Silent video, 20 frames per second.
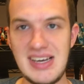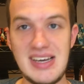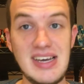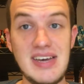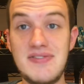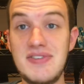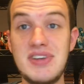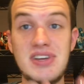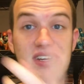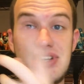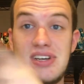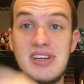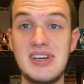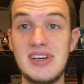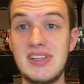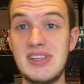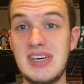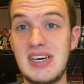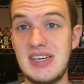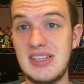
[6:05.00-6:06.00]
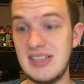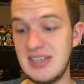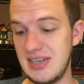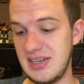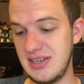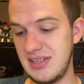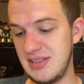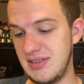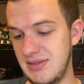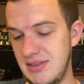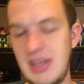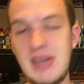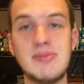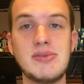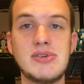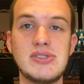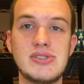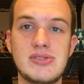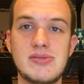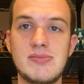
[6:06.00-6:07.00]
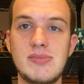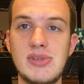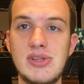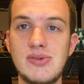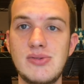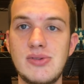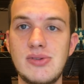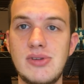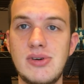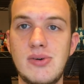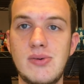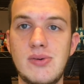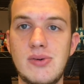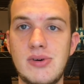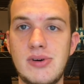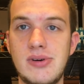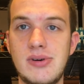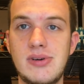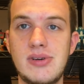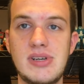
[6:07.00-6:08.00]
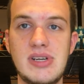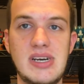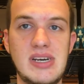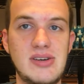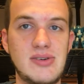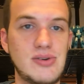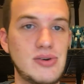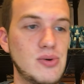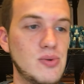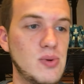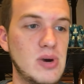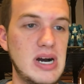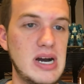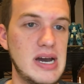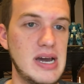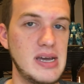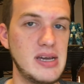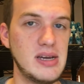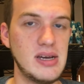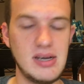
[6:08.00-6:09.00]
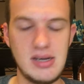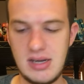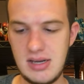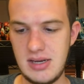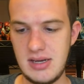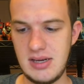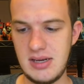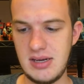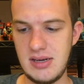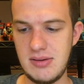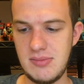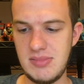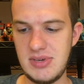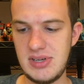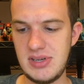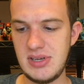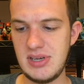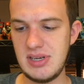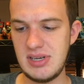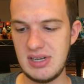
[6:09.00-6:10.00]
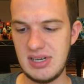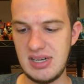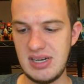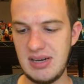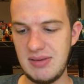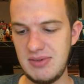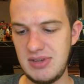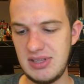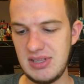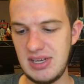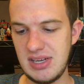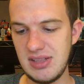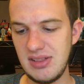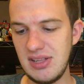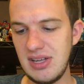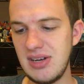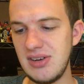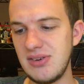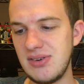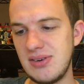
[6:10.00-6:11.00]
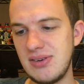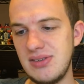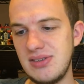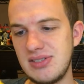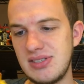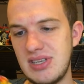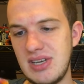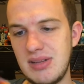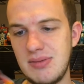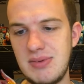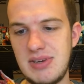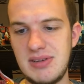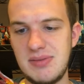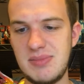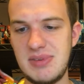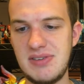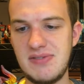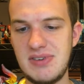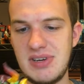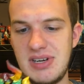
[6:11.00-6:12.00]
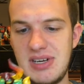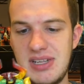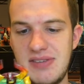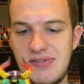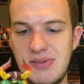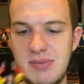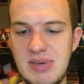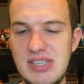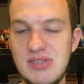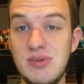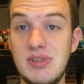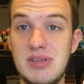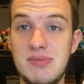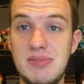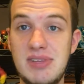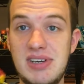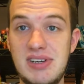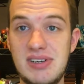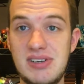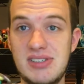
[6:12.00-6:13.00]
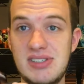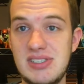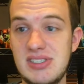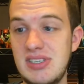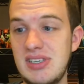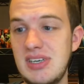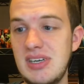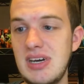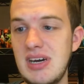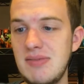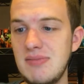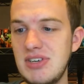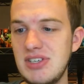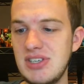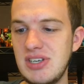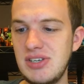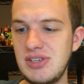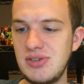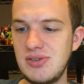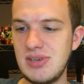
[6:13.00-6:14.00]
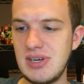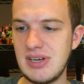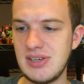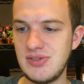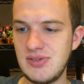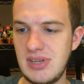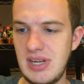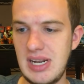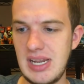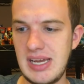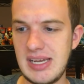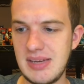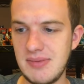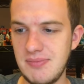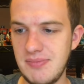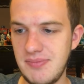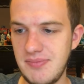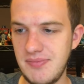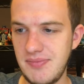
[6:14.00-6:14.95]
If you didn't hear that, neighbors blew the horn. I don't know why. But yeah, I mean, like Longhorn looks like to be a bit fun. I'll have to mess with him later to see how much I do actually like him.